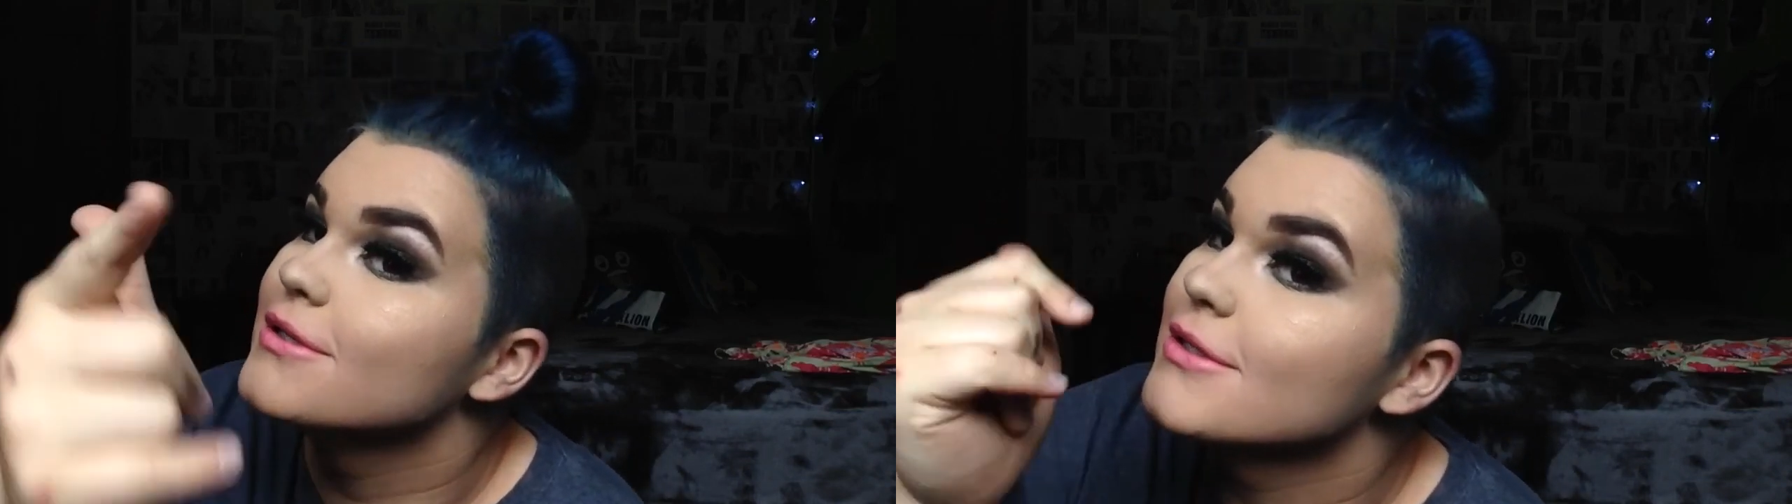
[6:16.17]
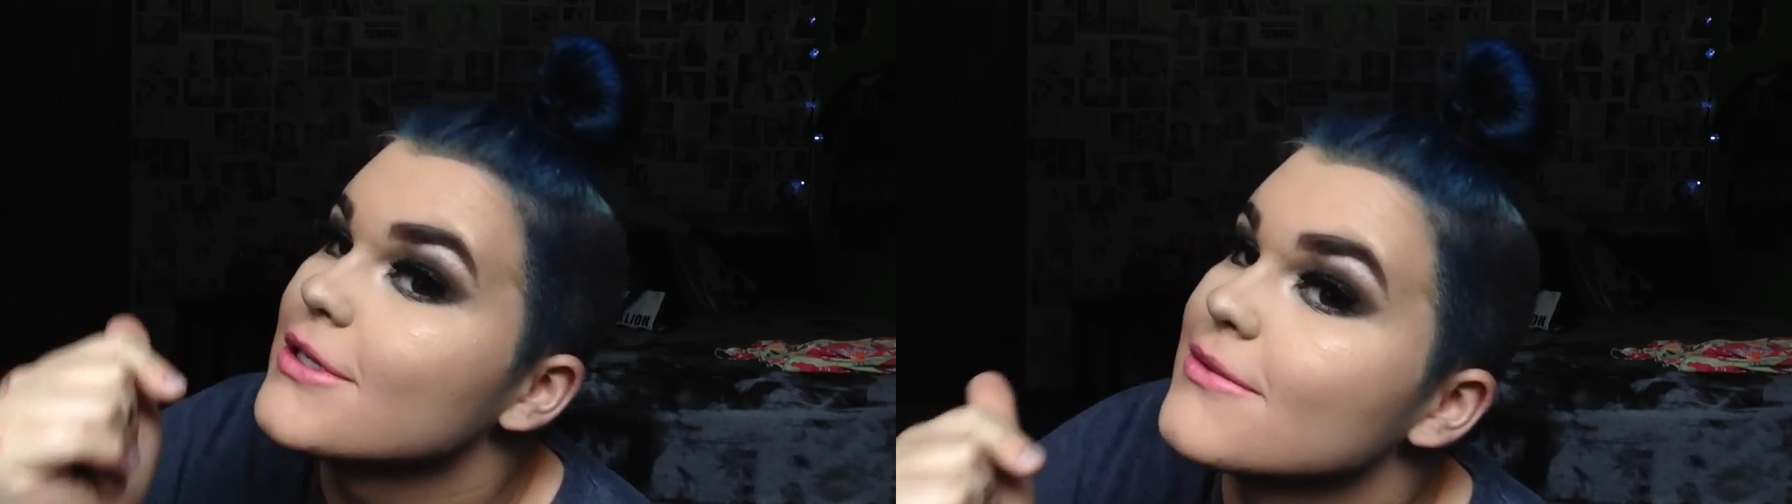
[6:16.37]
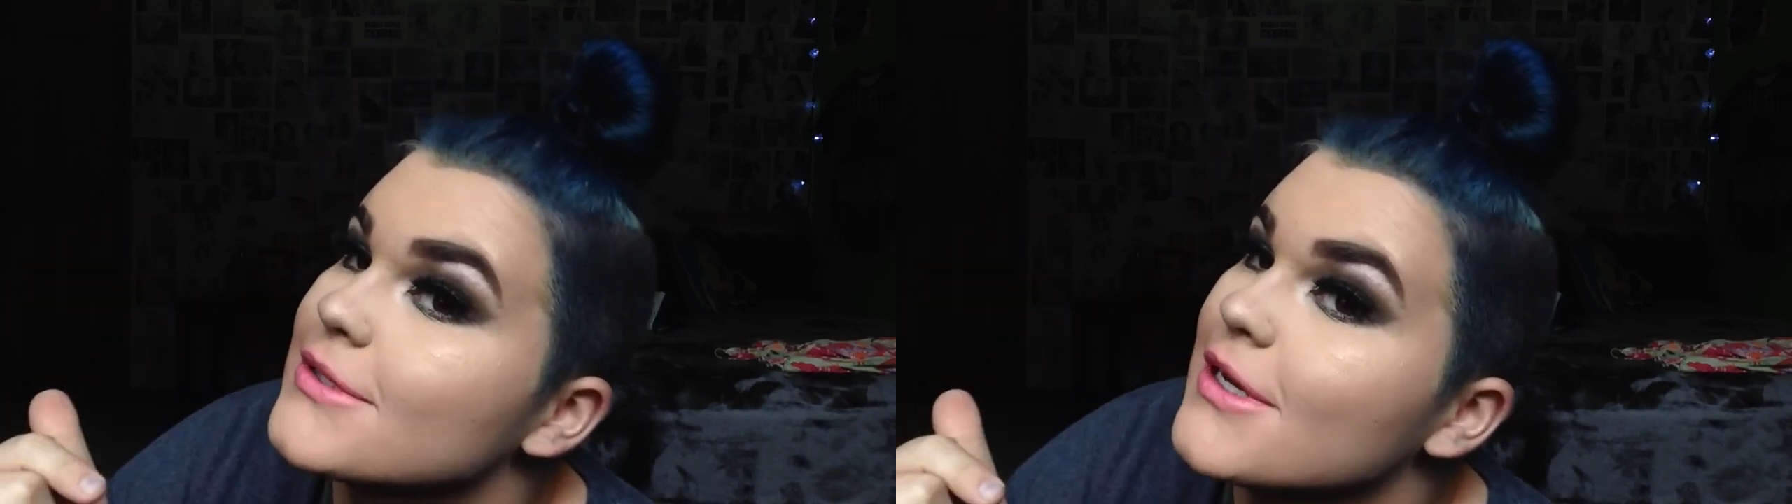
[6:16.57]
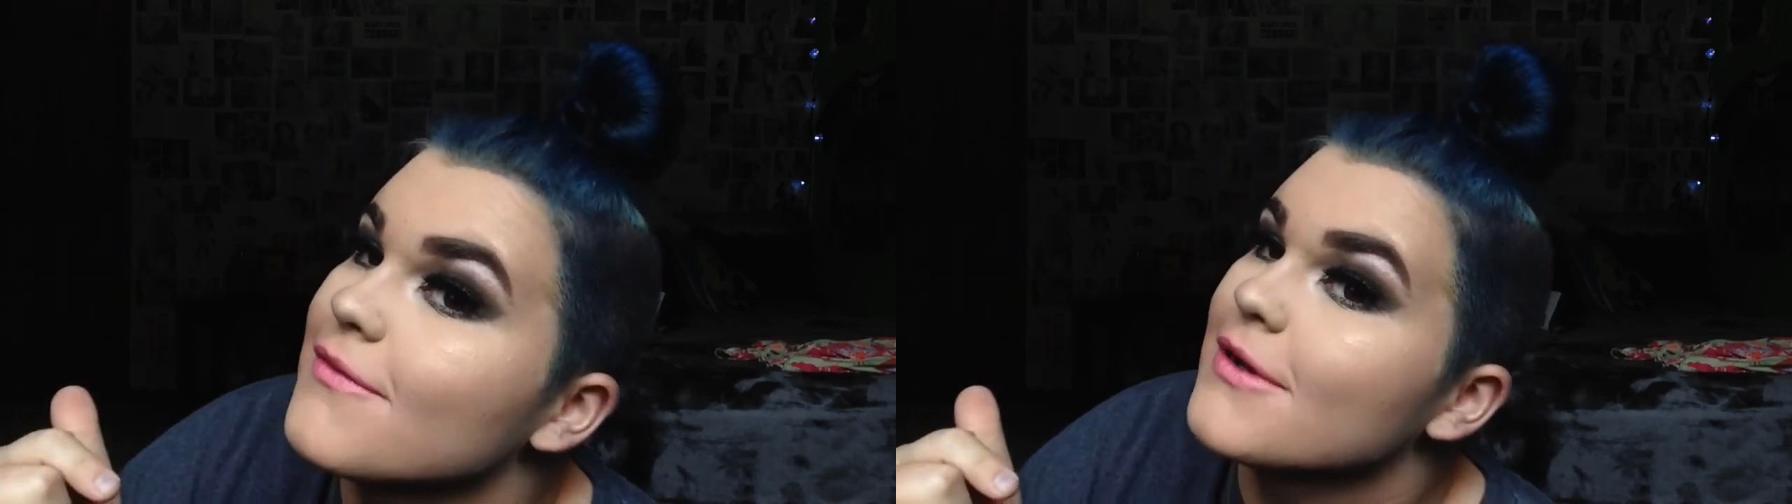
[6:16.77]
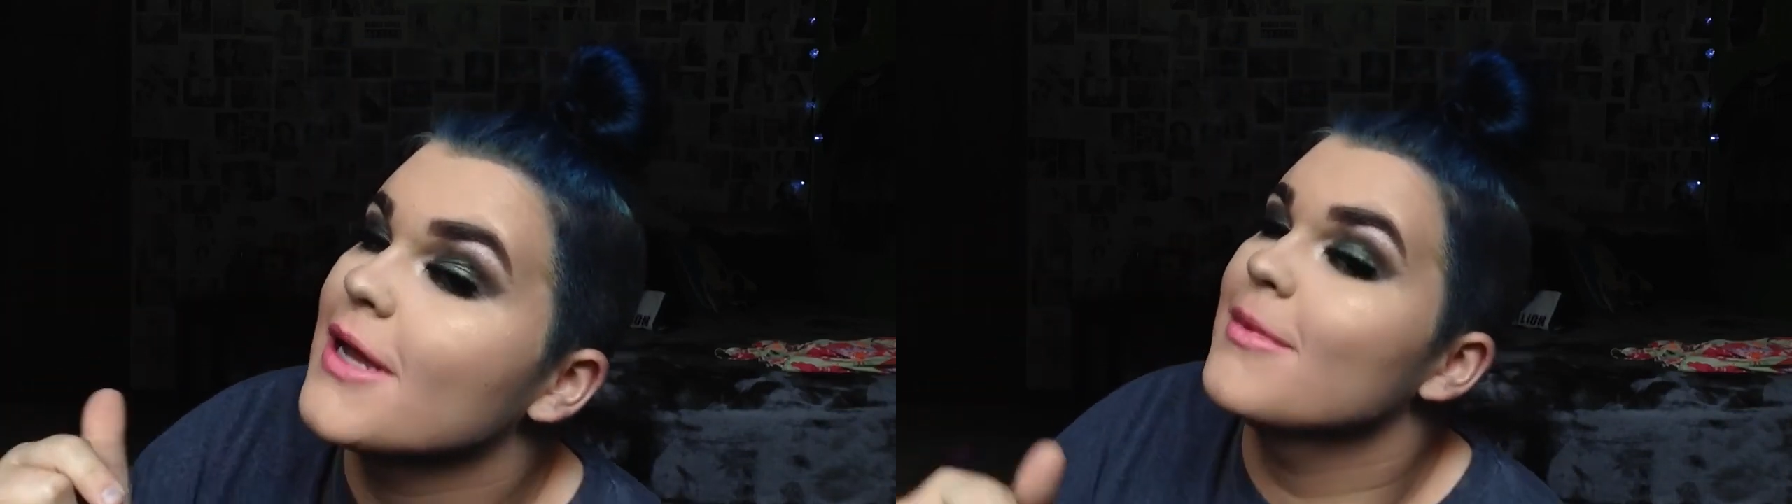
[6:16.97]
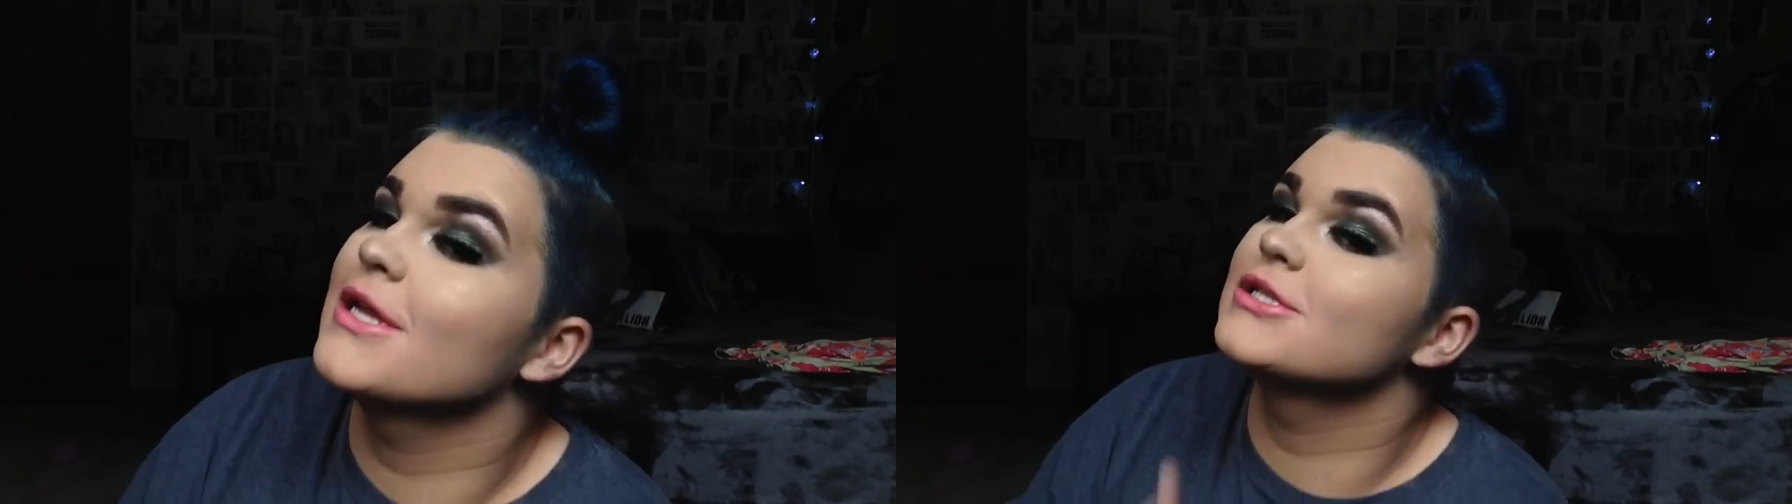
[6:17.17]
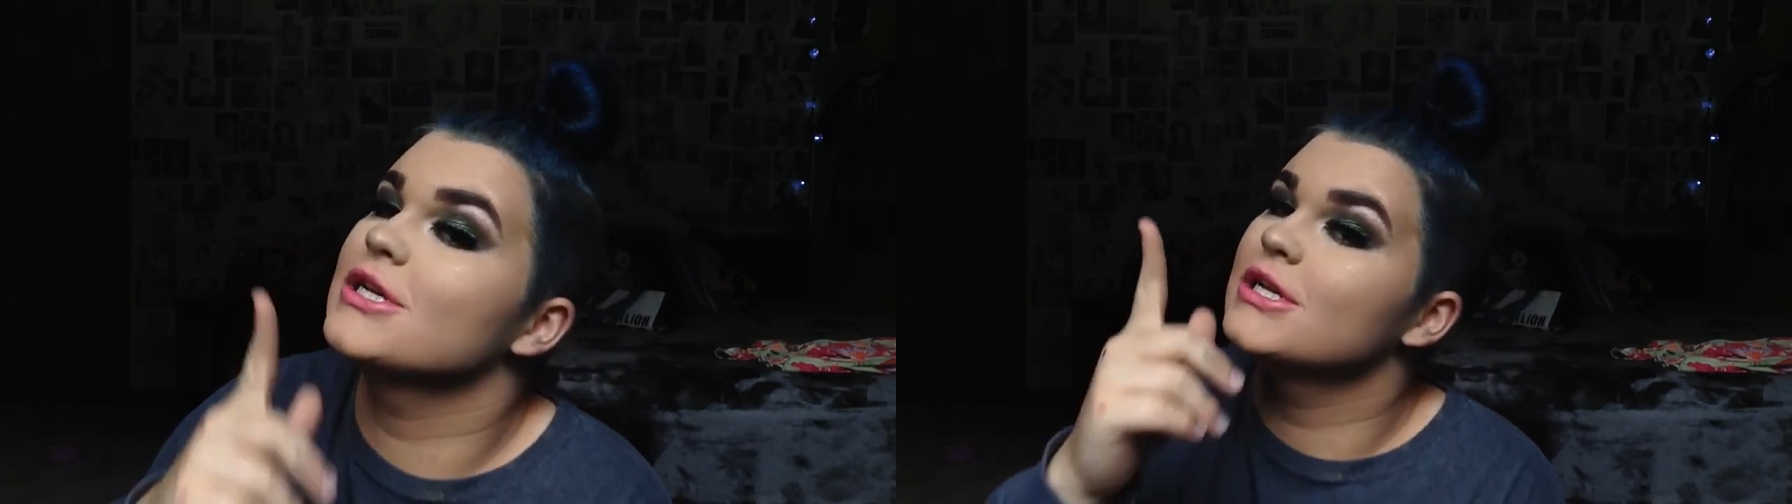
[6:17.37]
yourself, okay, bitch?